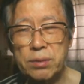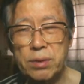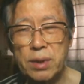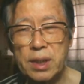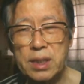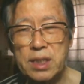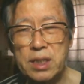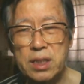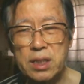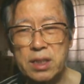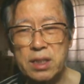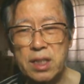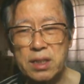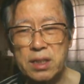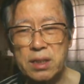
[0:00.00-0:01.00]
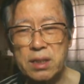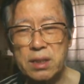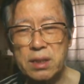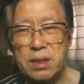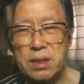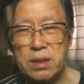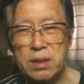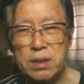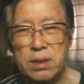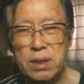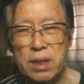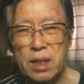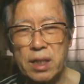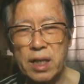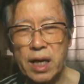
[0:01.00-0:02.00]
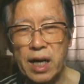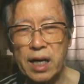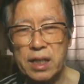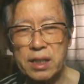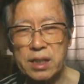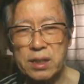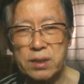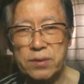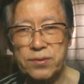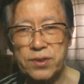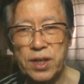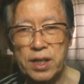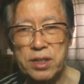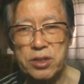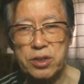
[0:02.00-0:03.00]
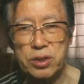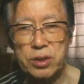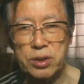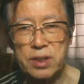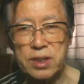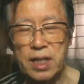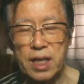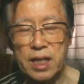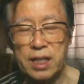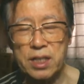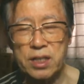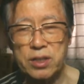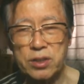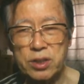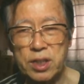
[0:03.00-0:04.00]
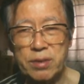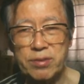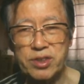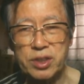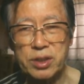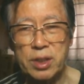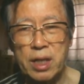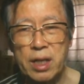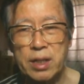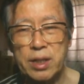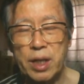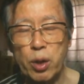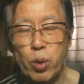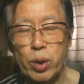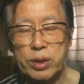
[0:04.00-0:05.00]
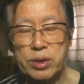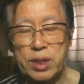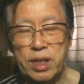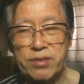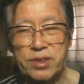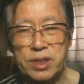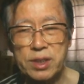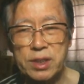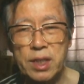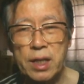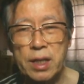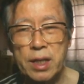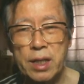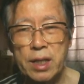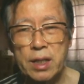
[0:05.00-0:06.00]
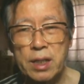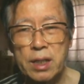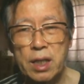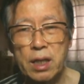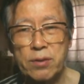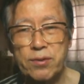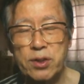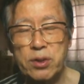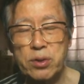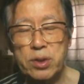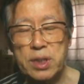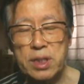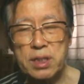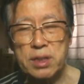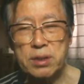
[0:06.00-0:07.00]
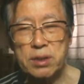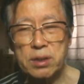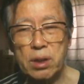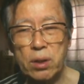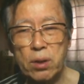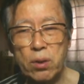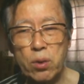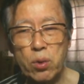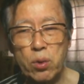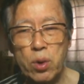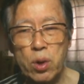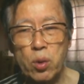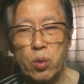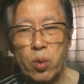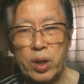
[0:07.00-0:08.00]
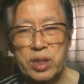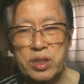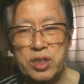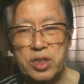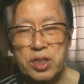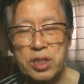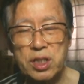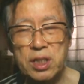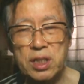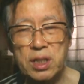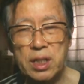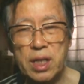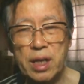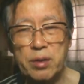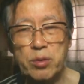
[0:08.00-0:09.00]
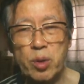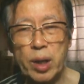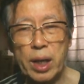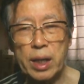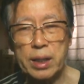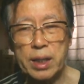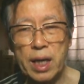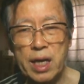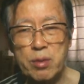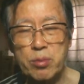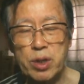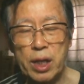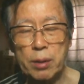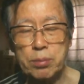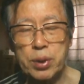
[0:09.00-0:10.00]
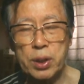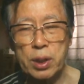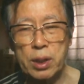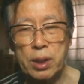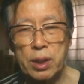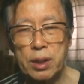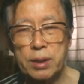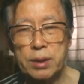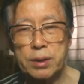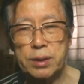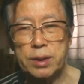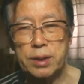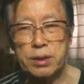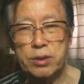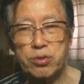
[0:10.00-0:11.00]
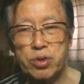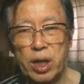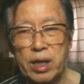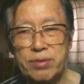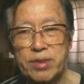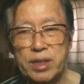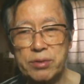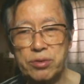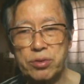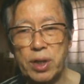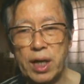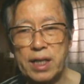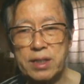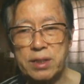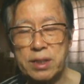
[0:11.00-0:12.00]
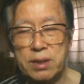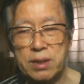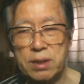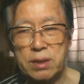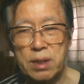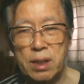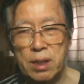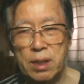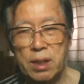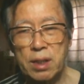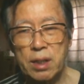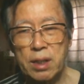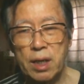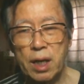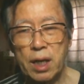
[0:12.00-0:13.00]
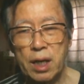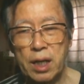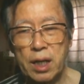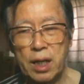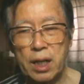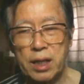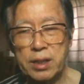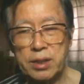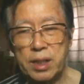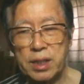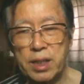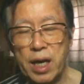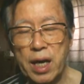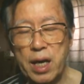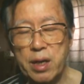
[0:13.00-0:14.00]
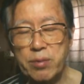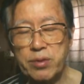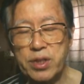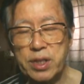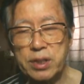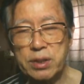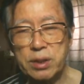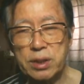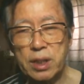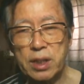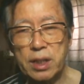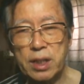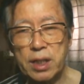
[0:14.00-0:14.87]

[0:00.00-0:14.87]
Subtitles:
residence identification that was given a few years ago when she gave up the driver's license. They gave this